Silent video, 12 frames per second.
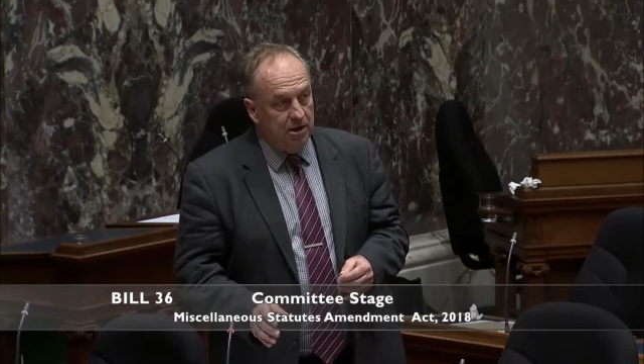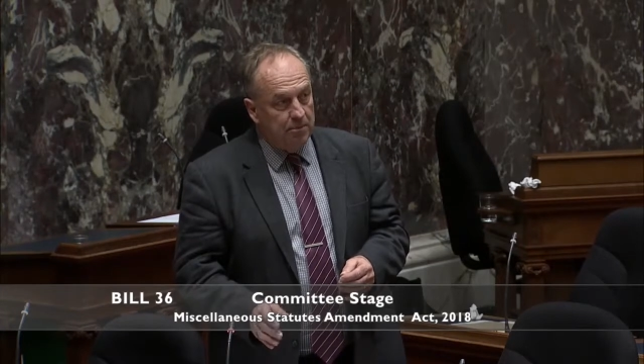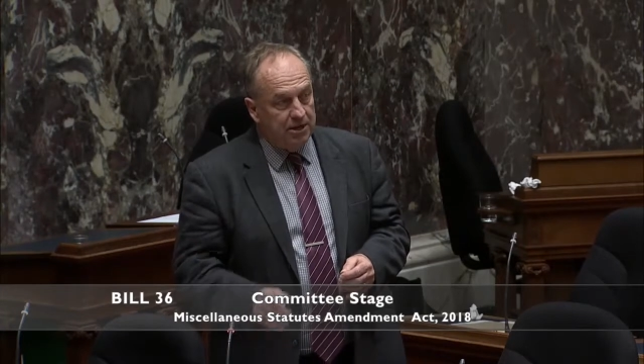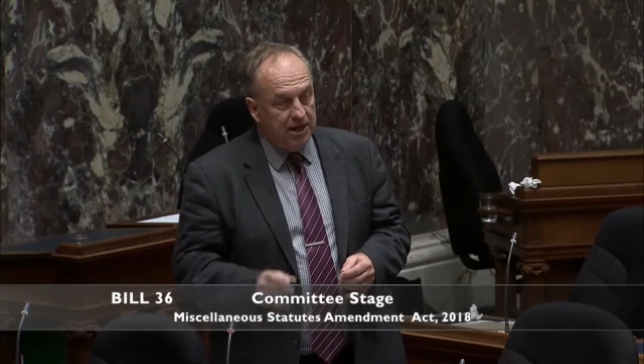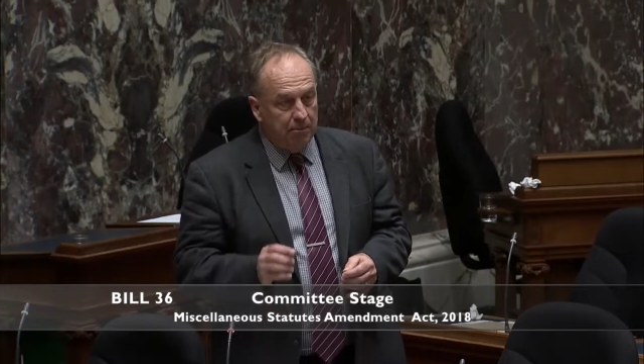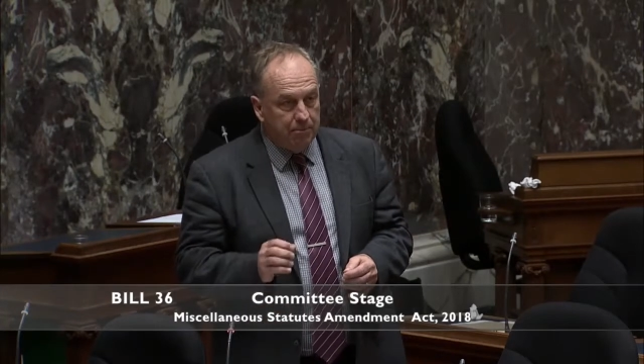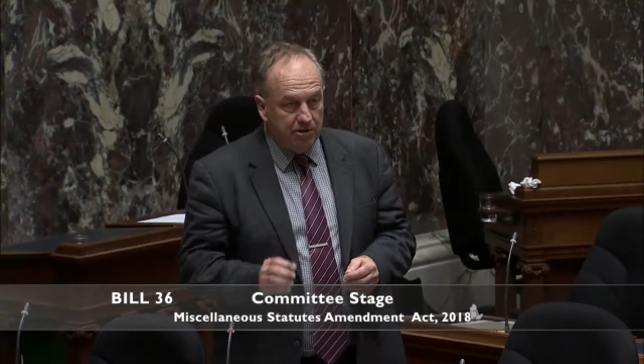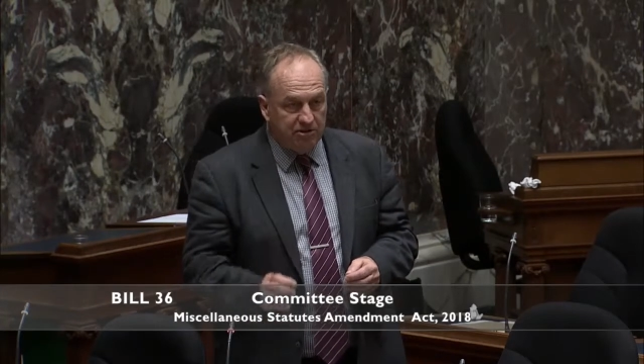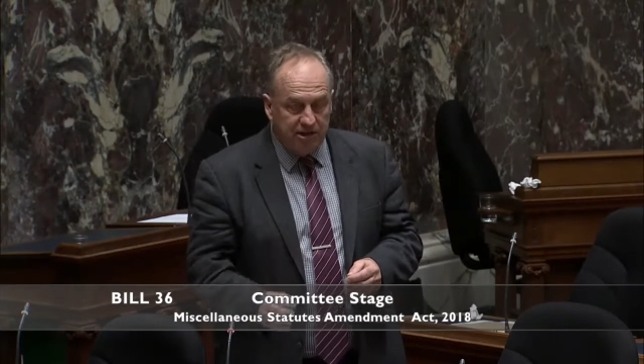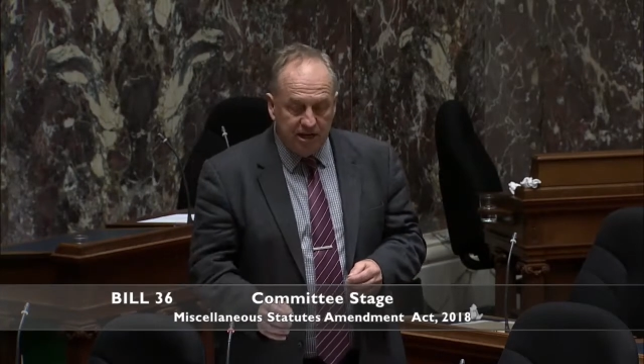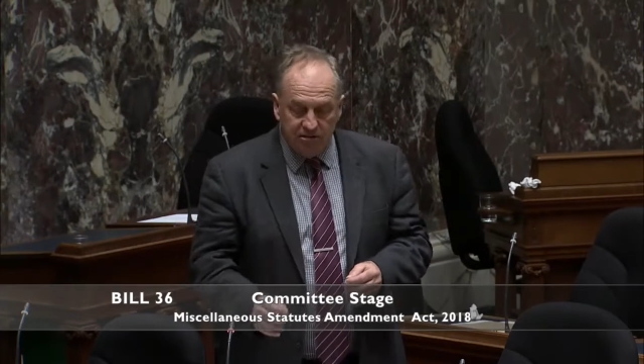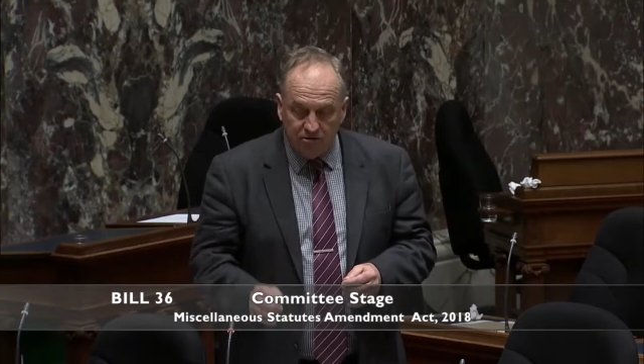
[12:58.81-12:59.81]
But
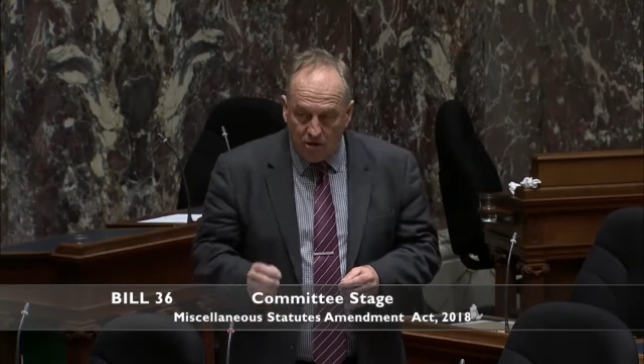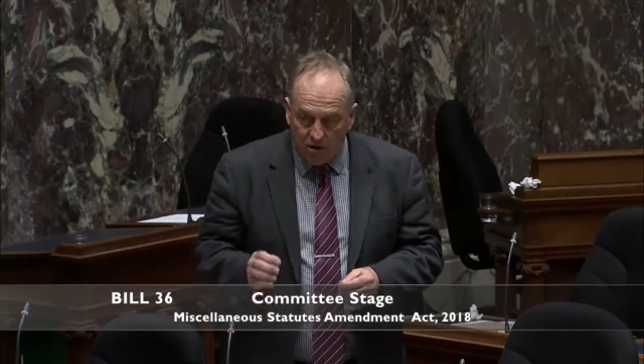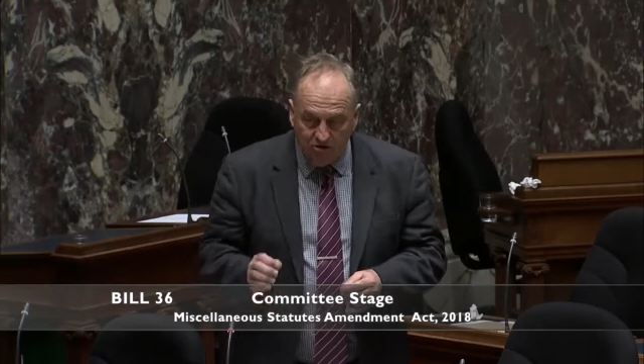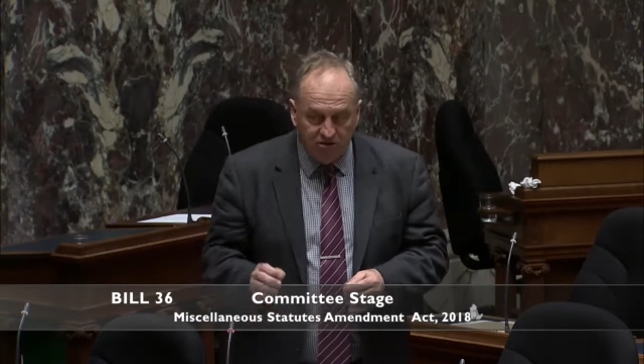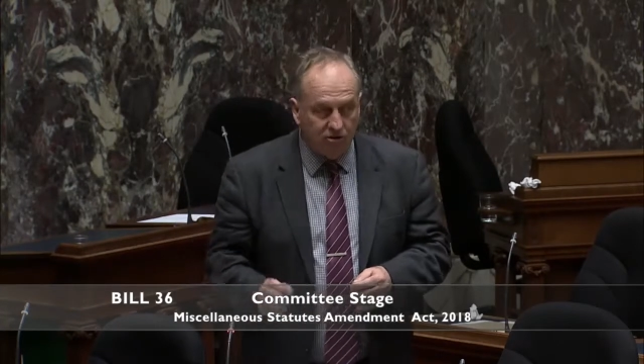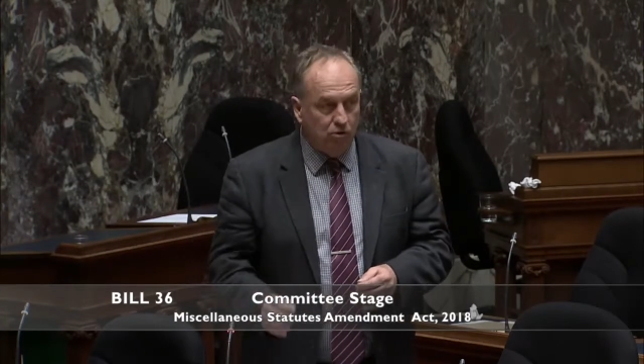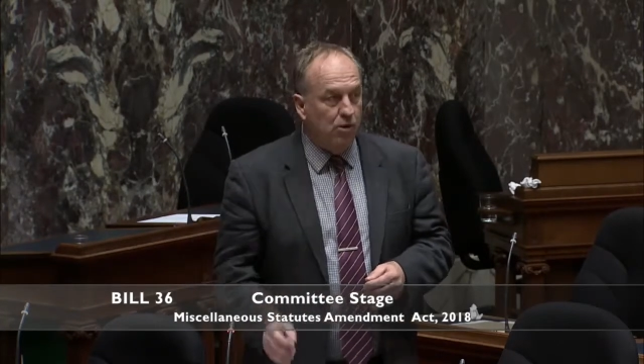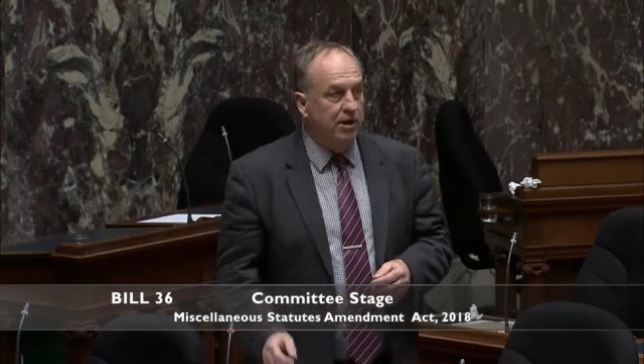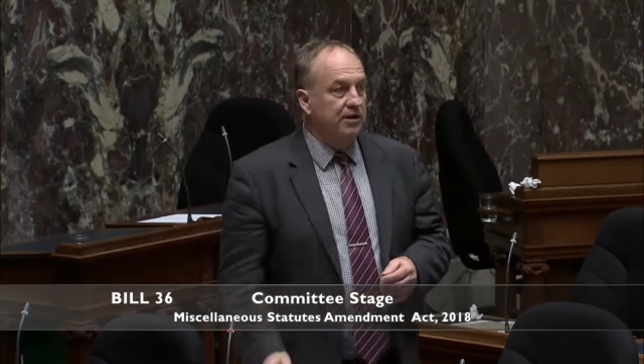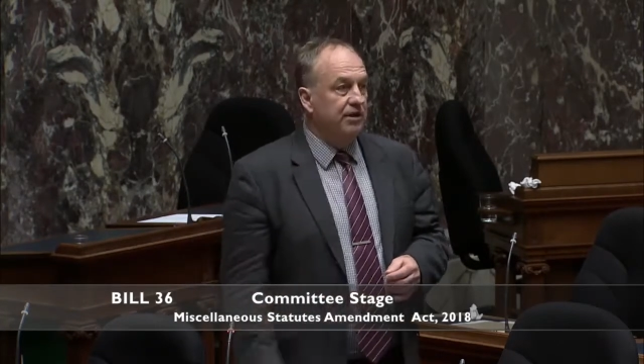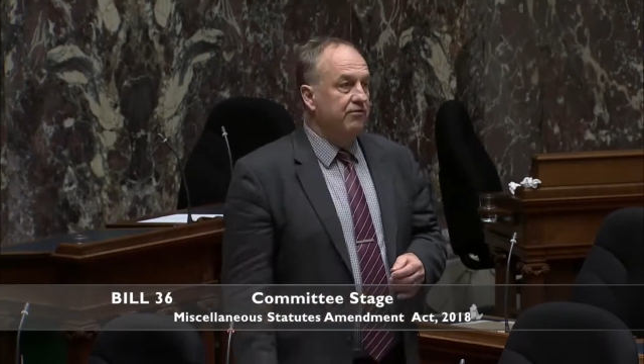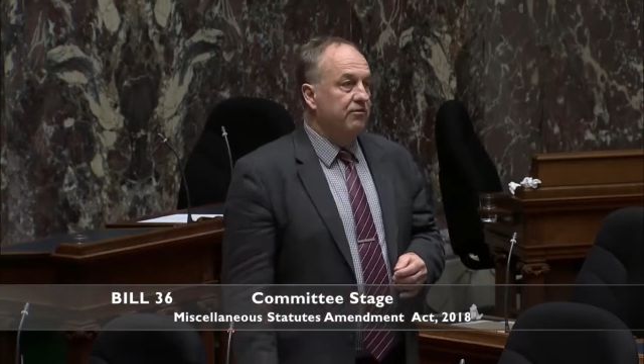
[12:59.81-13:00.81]
Alberta is also quite
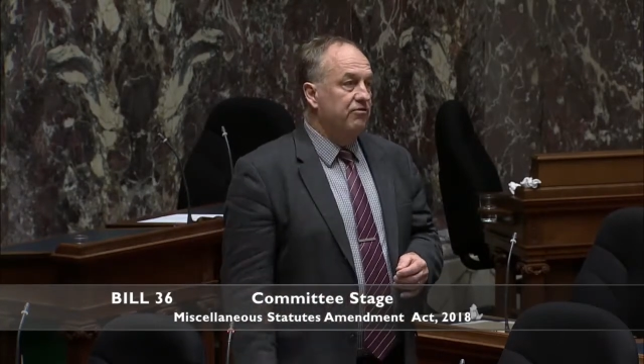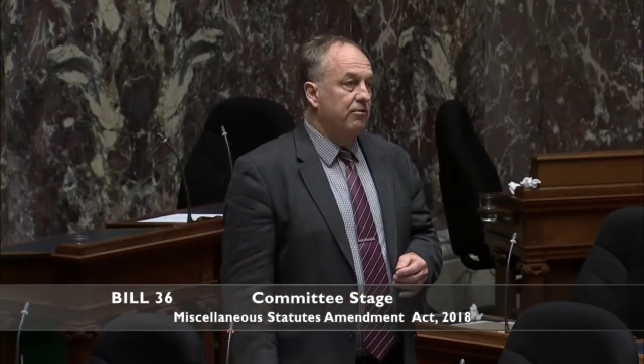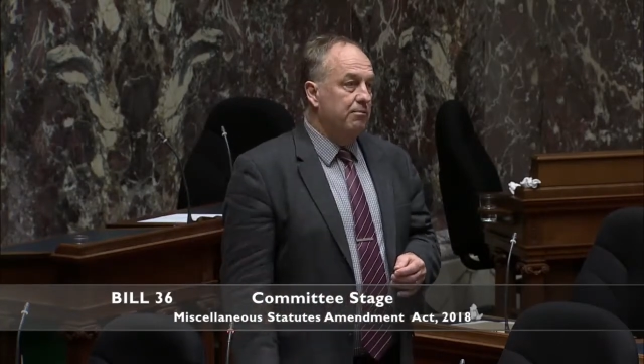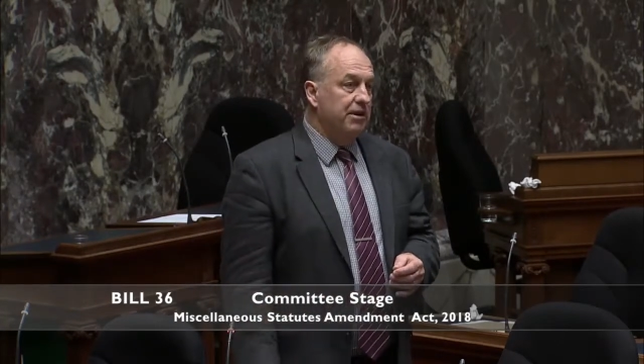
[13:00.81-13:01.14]
different from